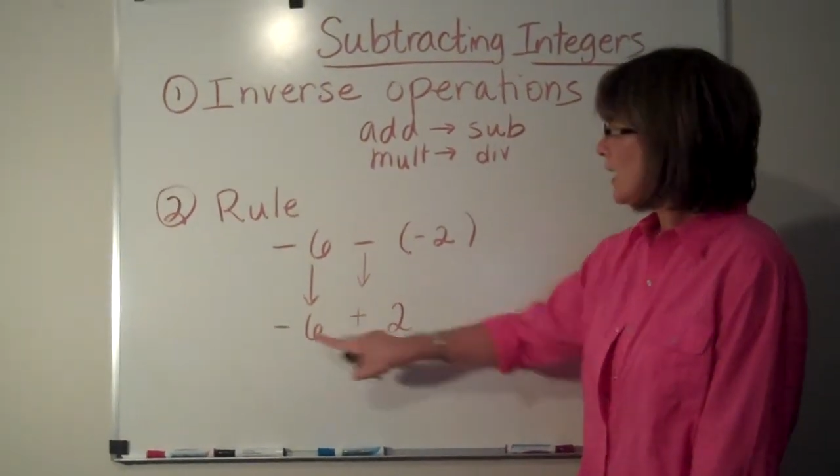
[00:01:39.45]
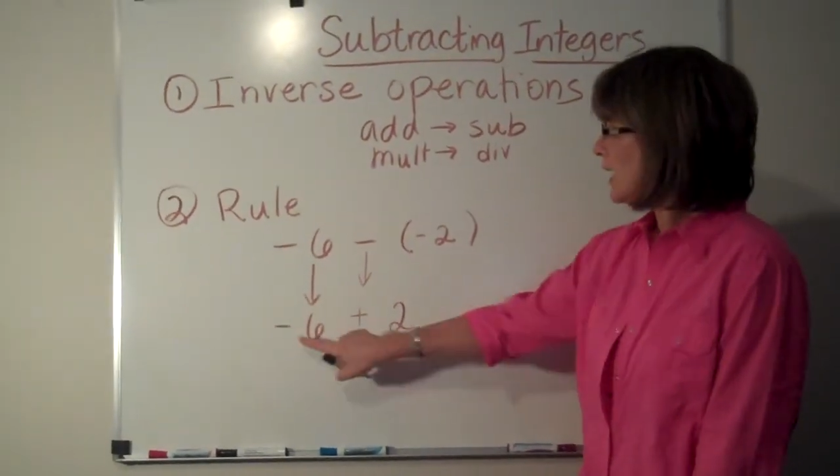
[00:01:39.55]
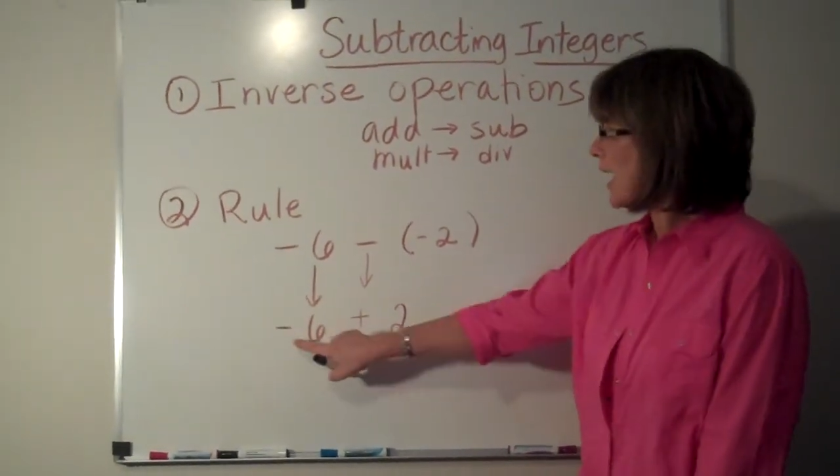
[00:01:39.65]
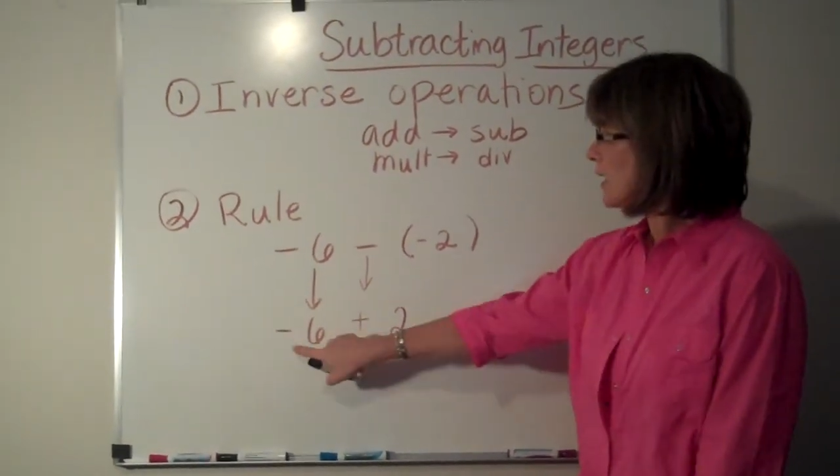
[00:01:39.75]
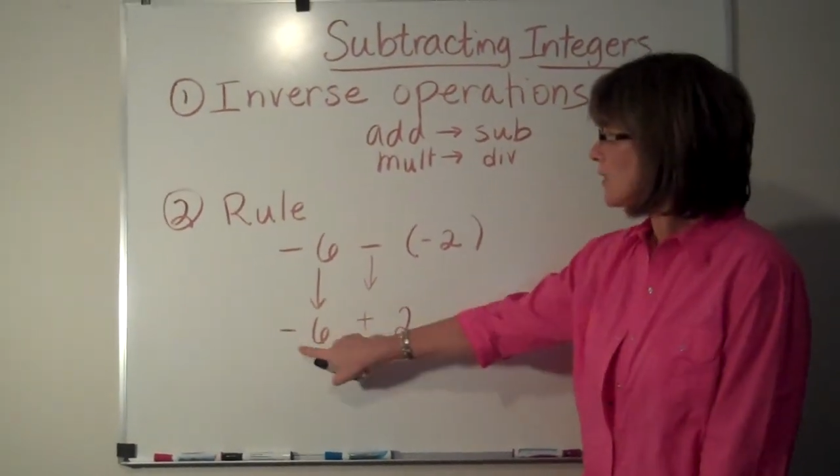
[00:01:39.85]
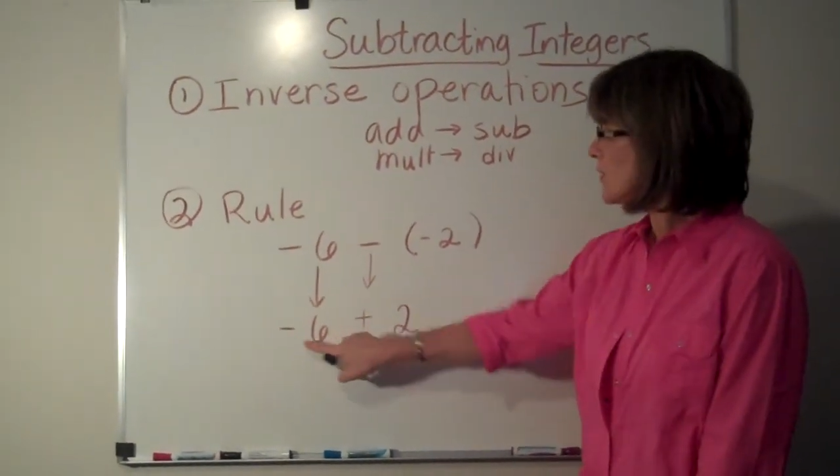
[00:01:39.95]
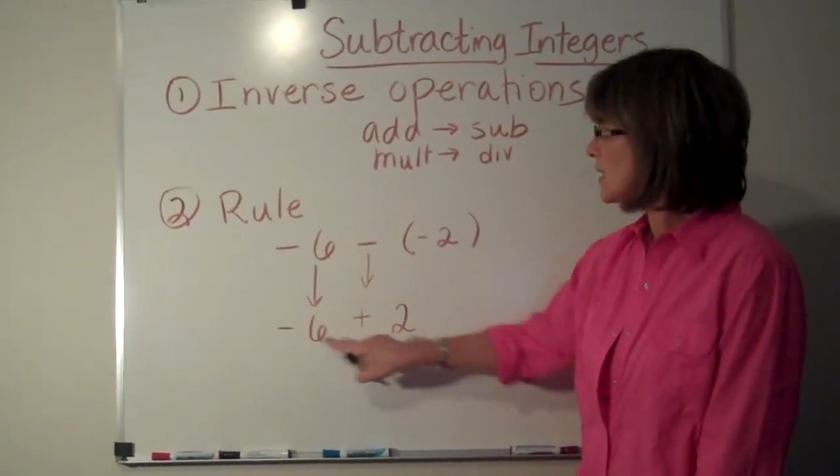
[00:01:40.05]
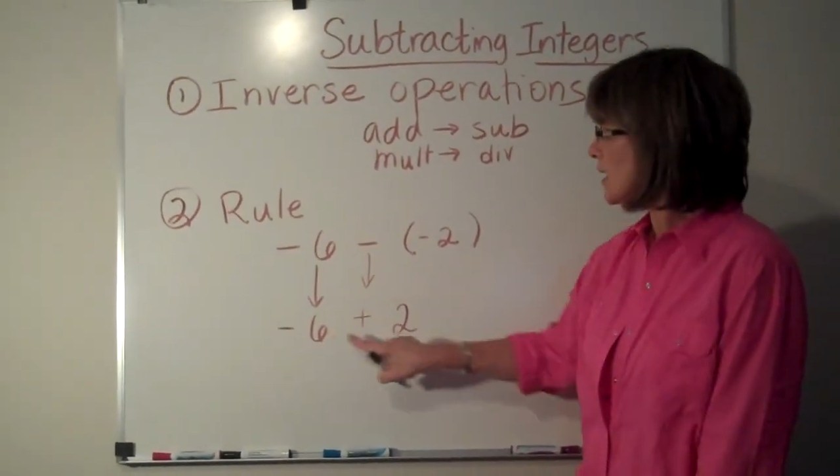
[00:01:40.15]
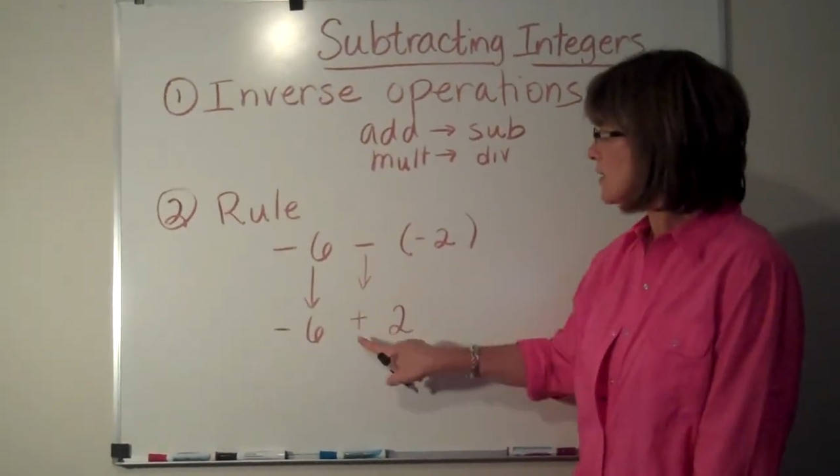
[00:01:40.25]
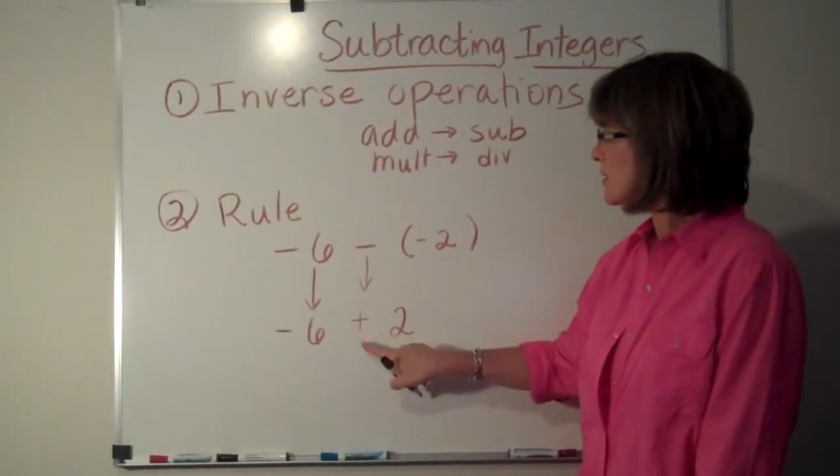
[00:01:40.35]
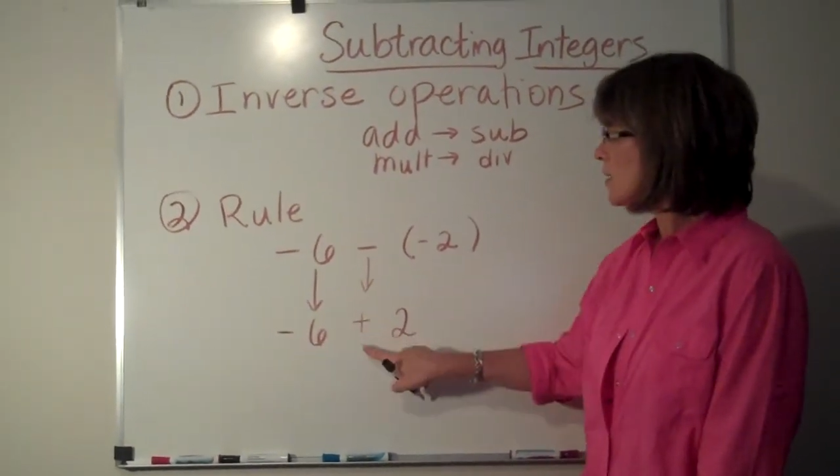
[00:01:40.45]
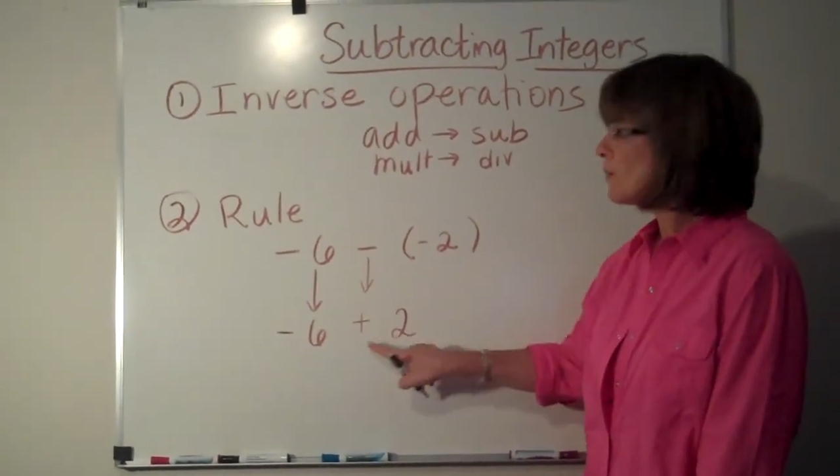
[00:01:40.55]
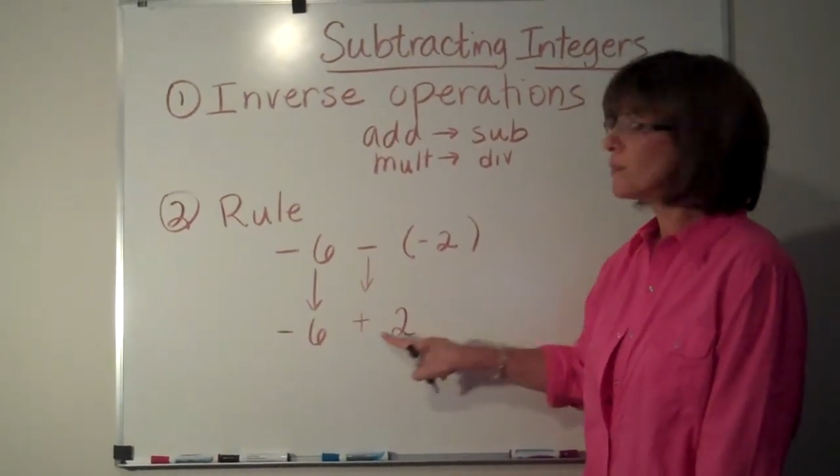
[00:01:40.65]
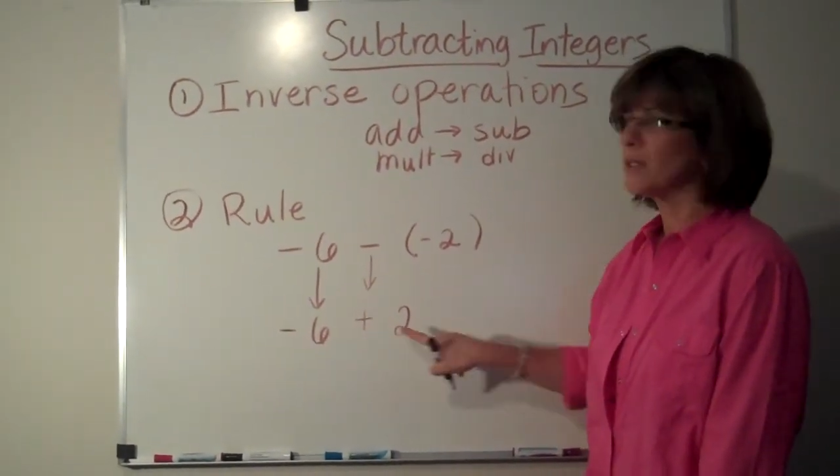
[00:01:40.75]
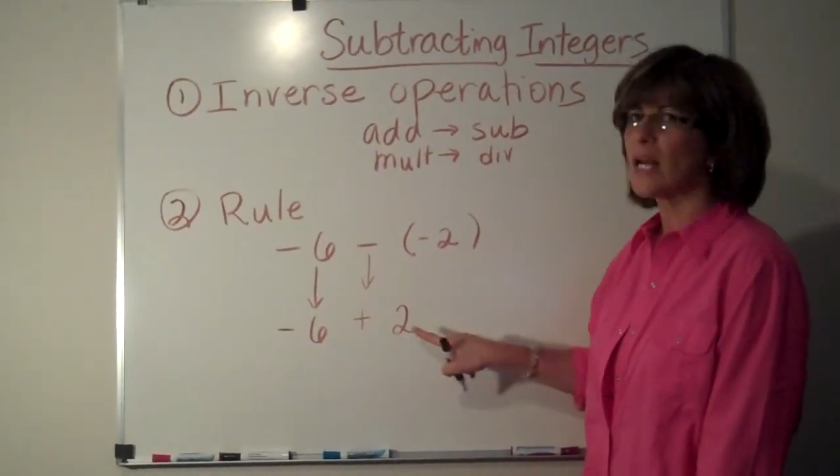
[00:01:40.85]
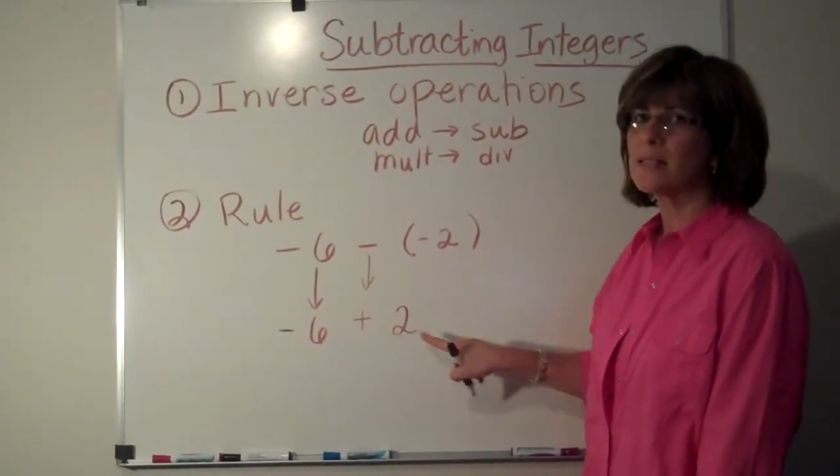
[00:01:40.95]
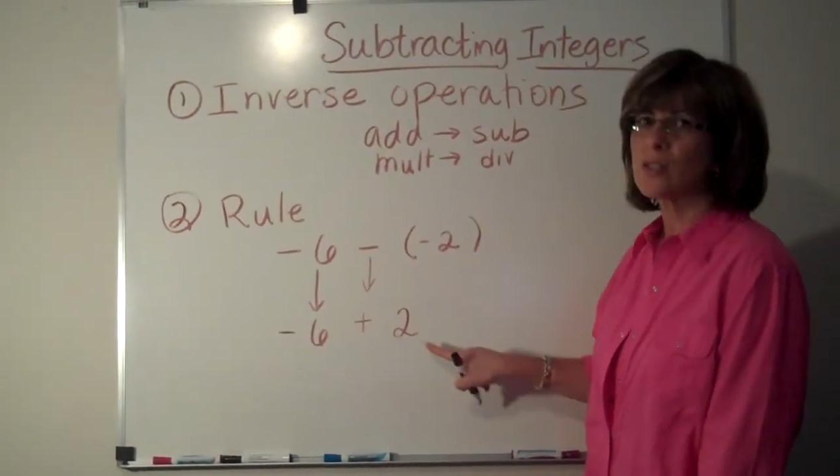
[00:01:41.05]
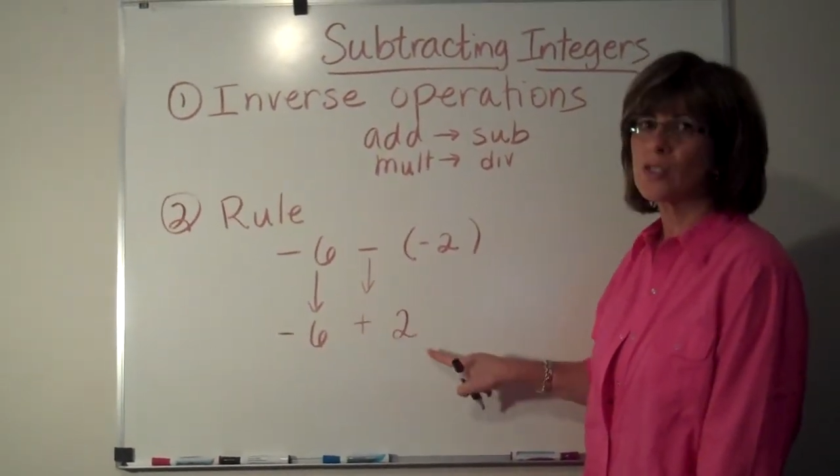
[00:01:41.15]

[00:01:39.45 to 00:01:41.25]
Negative 6 plus